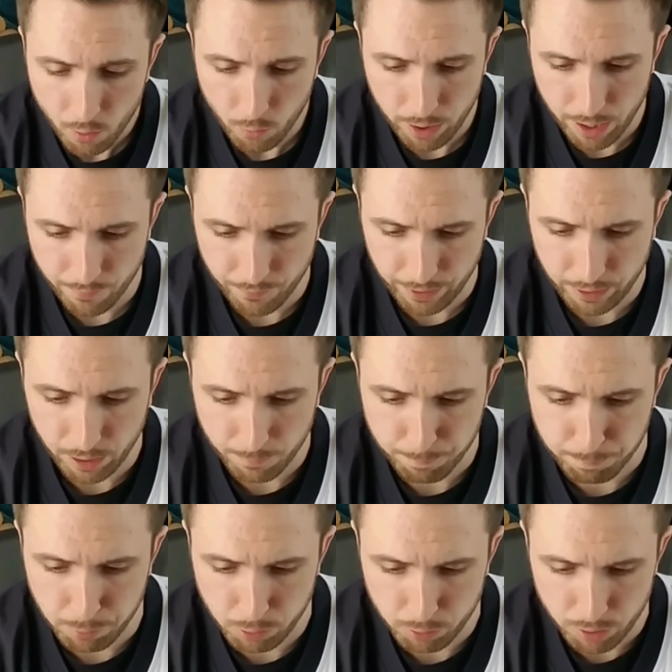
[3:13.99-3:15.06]
We have a
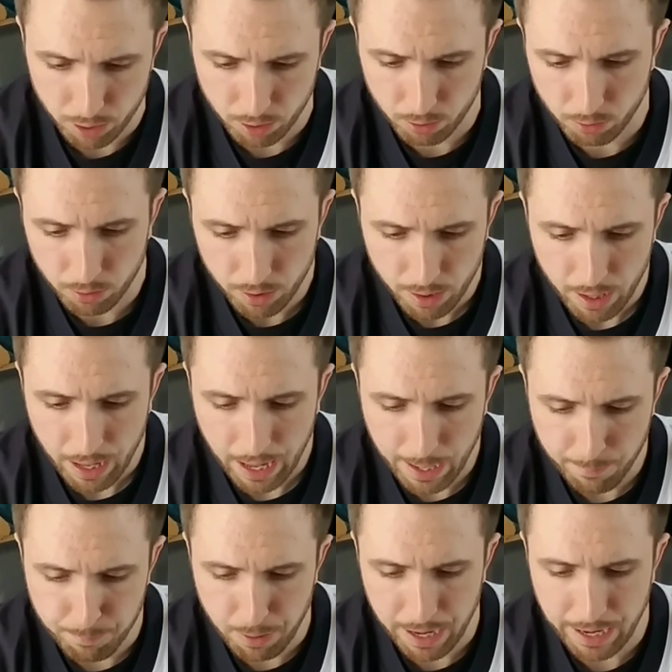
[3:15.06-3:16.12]
Kabuto,
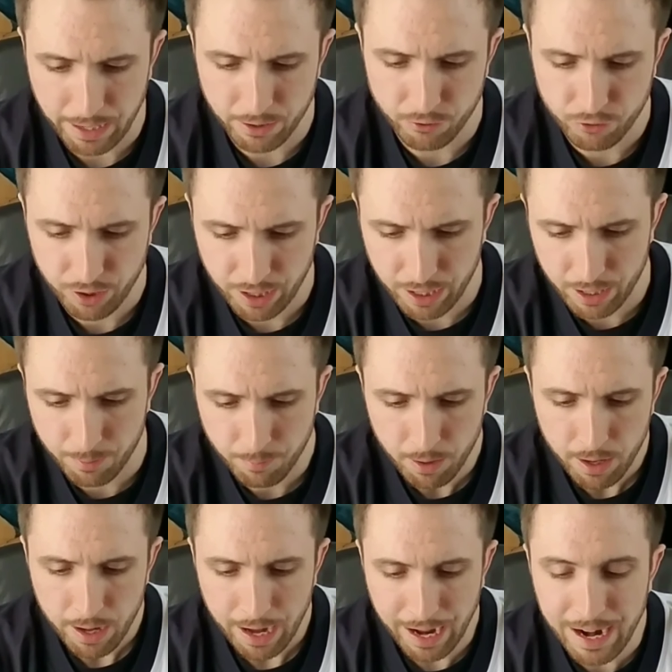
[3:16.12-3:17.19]
a Pancham,
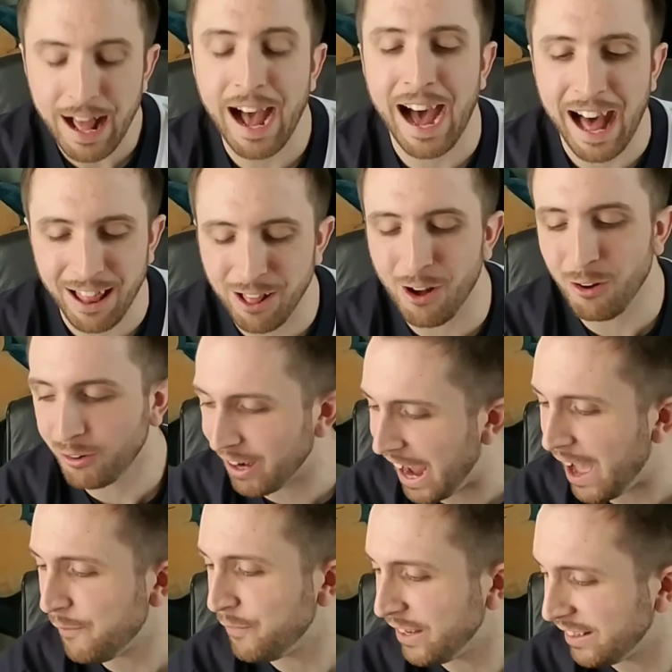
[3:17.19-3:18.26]
and a
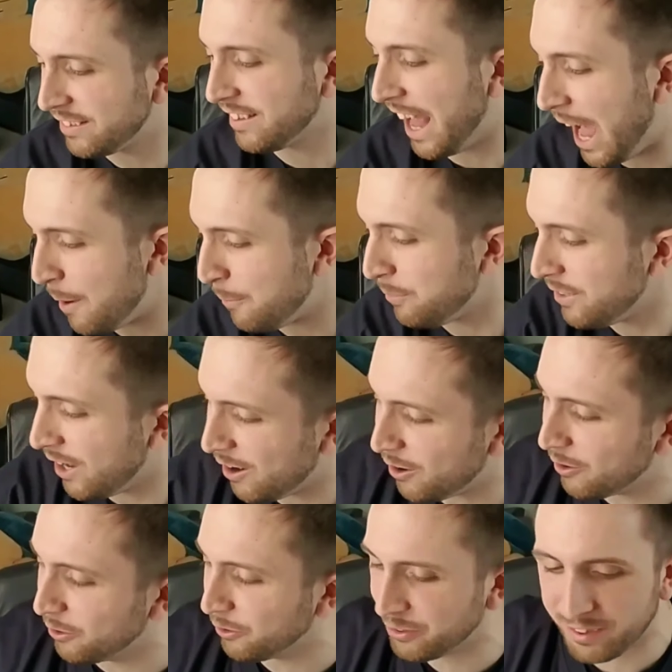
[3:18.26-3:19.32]
holographic
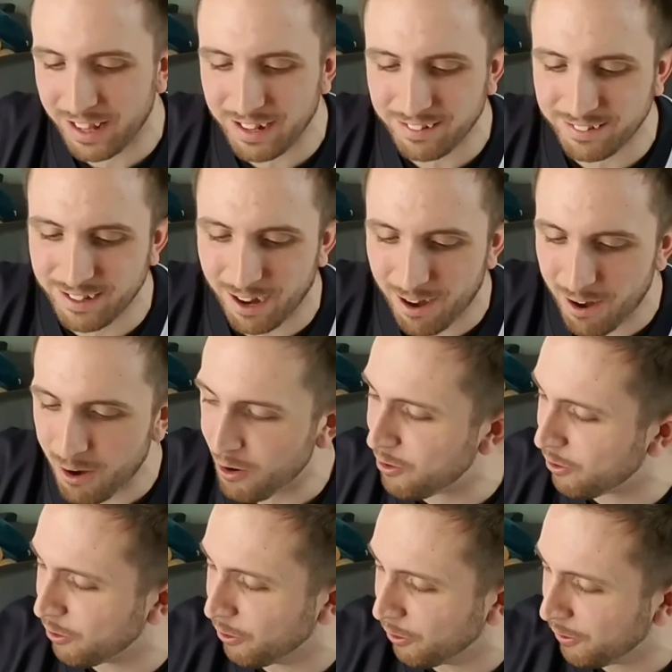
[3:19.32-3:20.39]
Zapdos. Let's
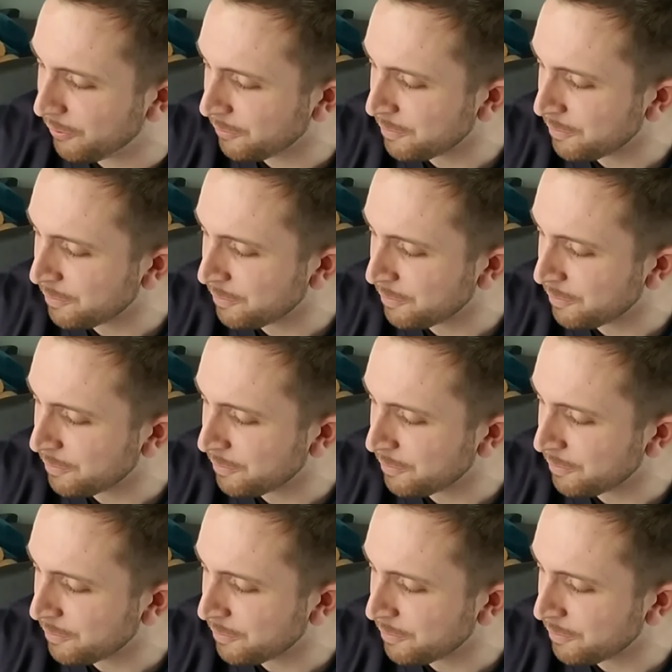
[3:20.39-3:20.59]
go!